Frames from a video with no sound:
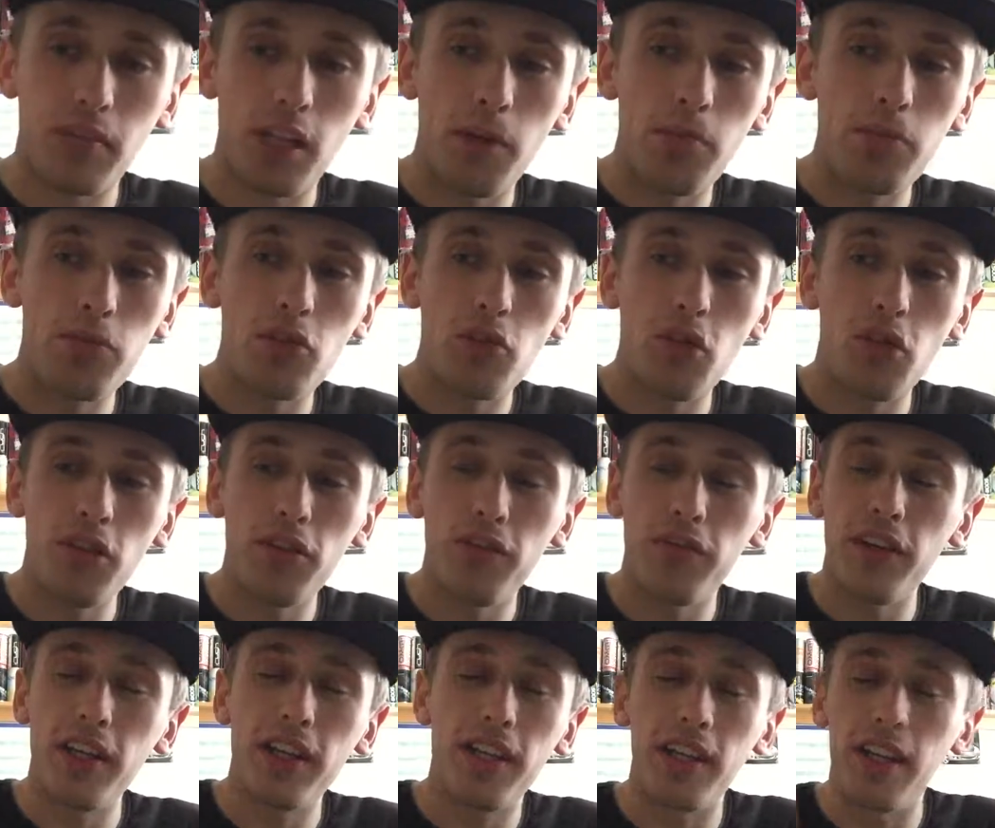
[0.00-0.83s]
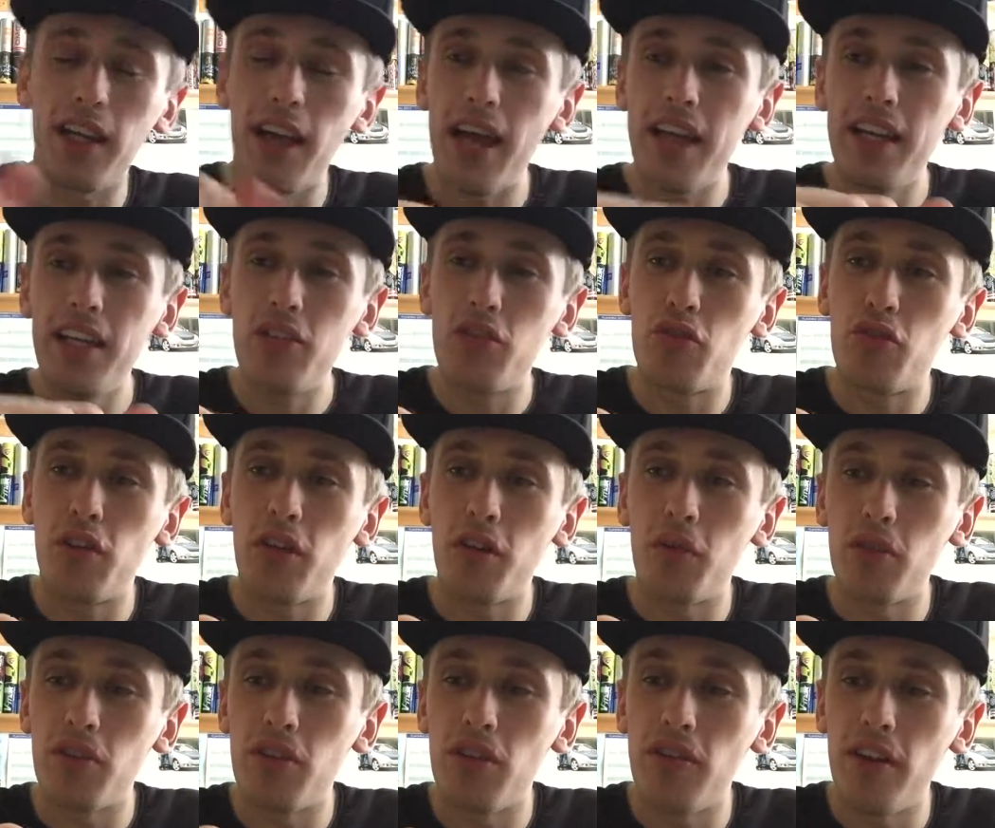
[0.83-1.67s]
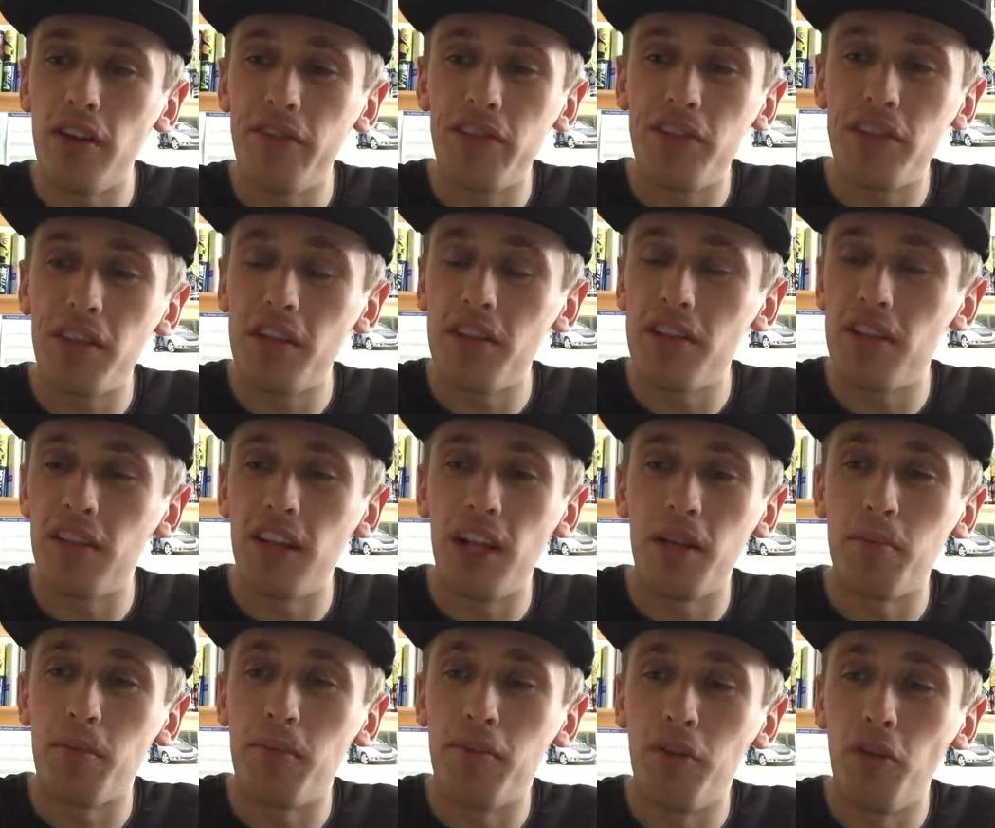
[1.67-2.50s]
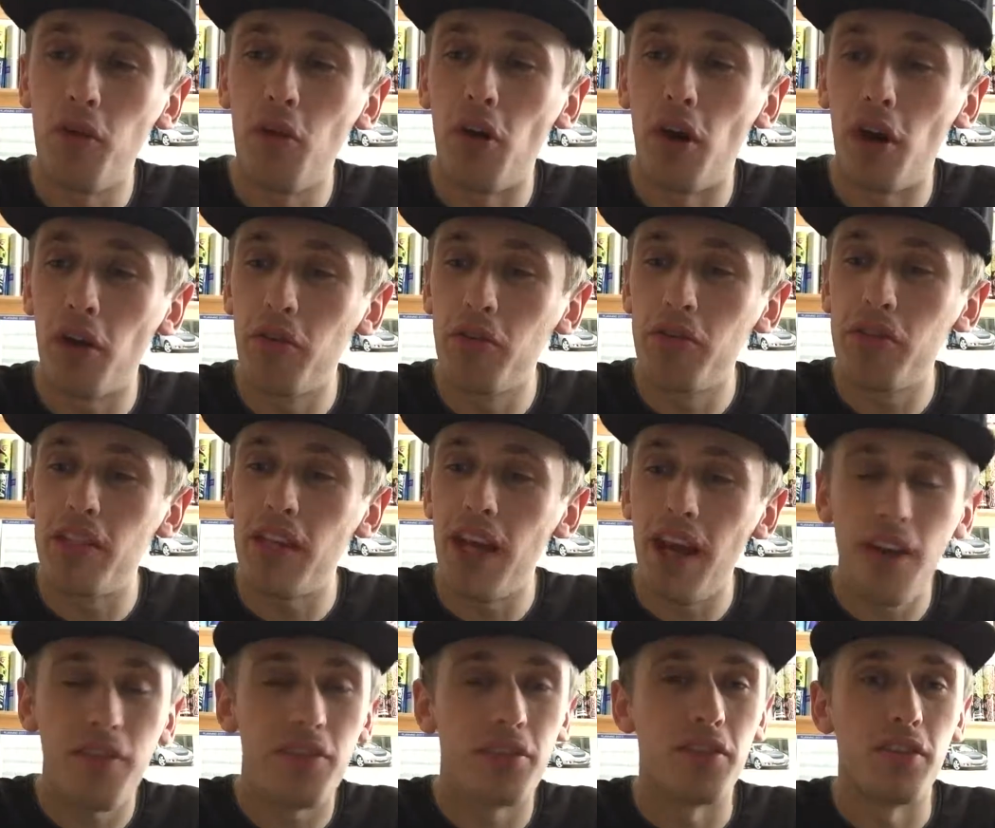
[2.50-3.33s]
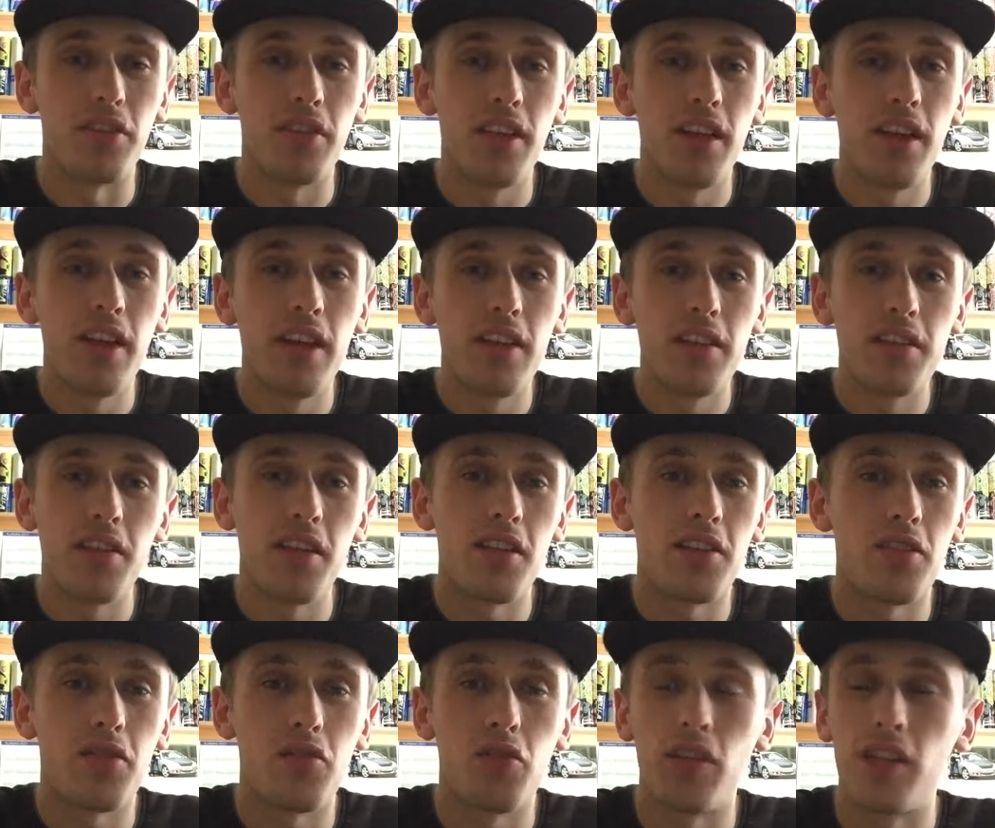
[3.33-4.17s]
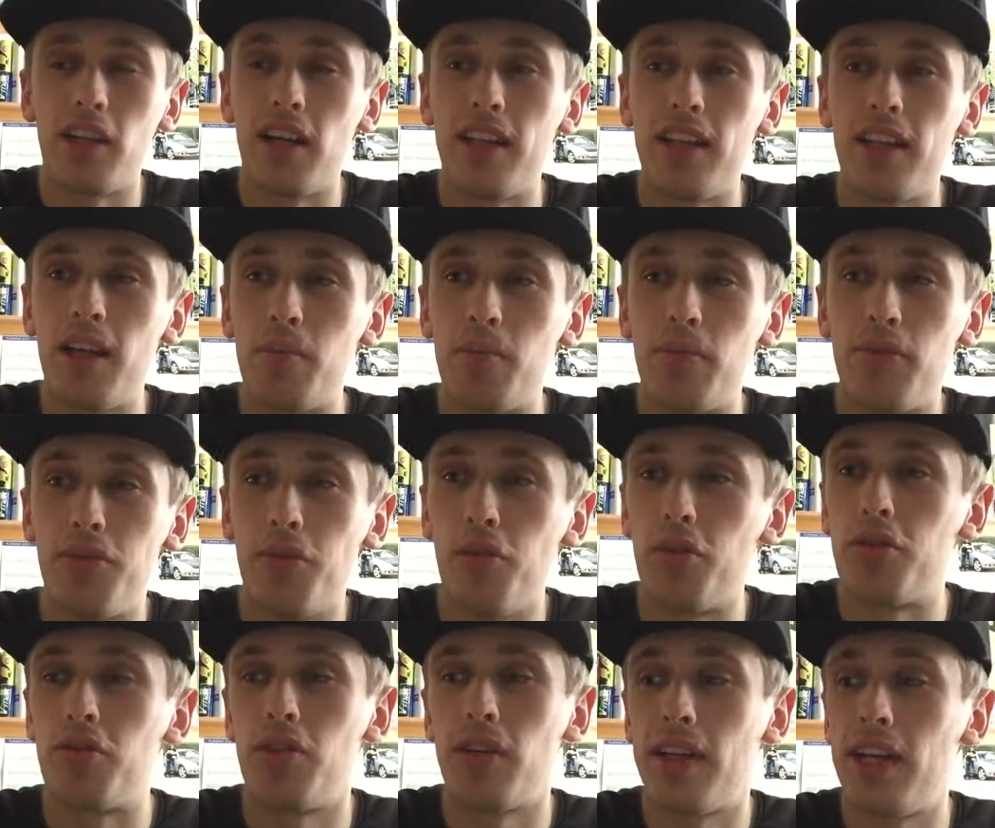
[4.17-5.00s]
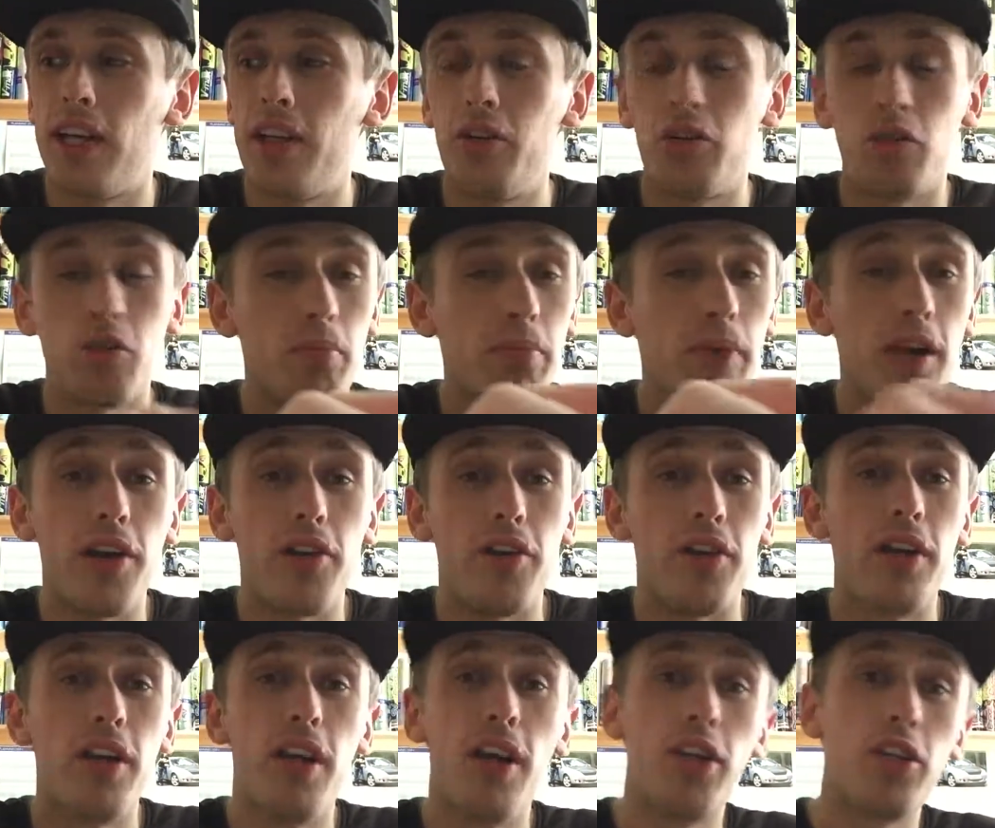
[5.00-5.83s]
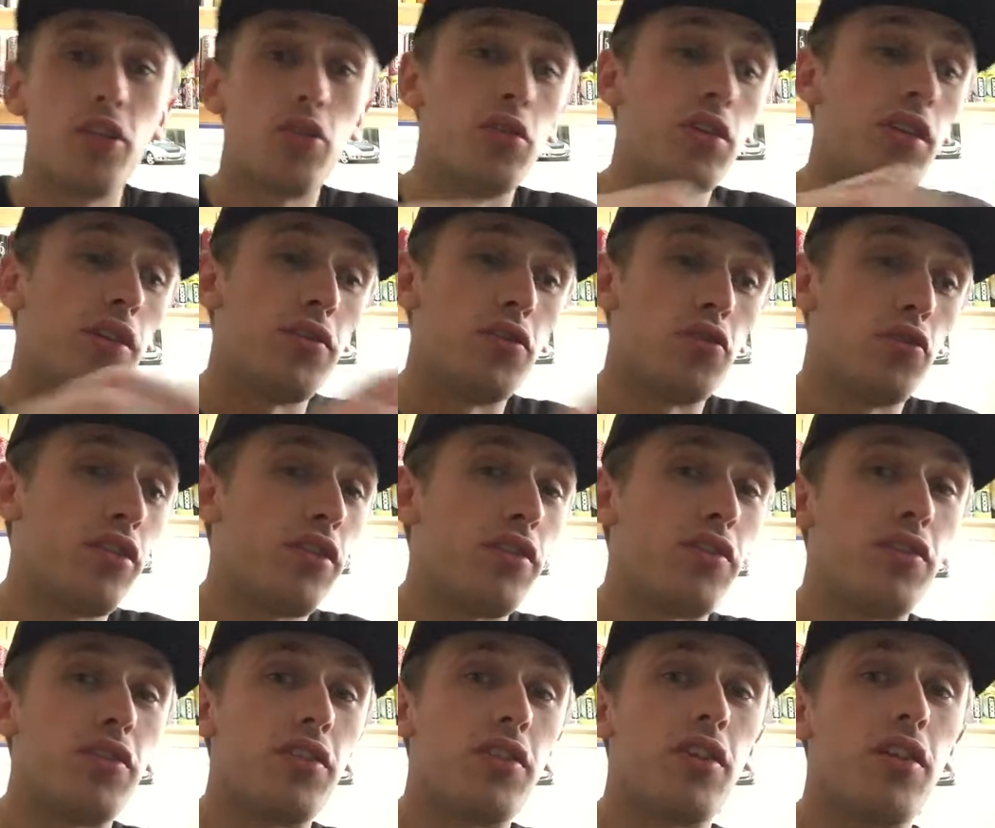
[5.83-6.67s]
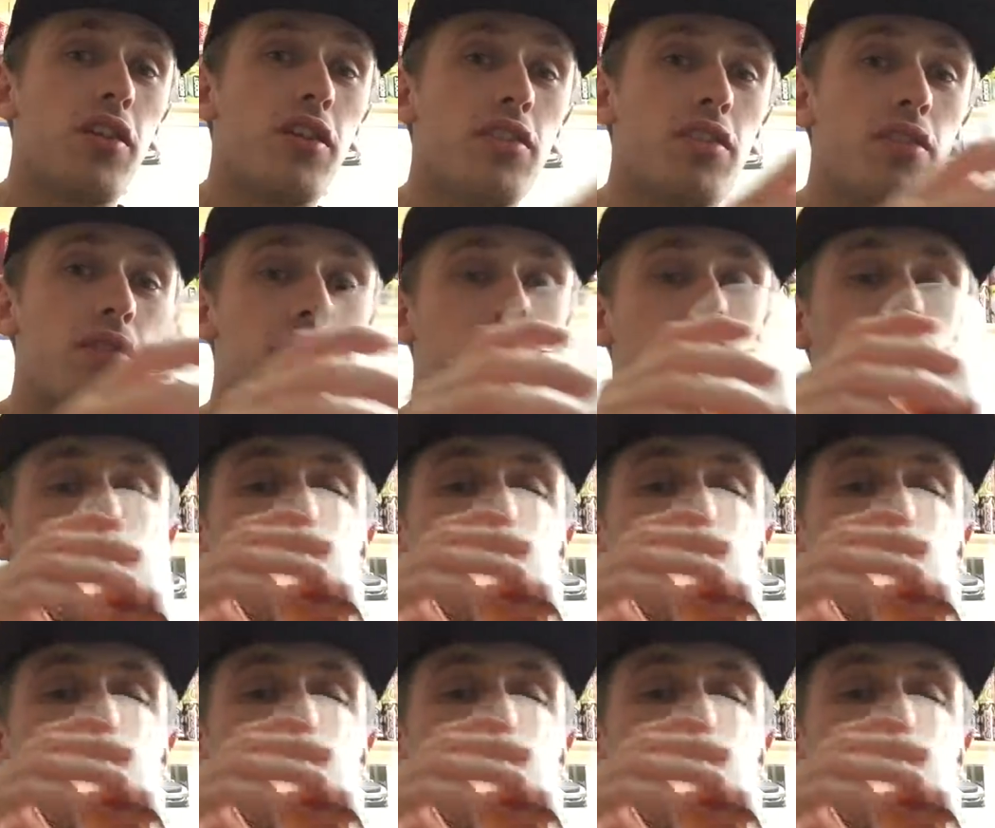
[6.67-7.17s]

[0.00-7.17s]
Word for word: I'm just trying to think any drink which I've ever tasted like that before. I honestly haven't tasted a drink like that before, so I cannot compare it to another drink for you guys.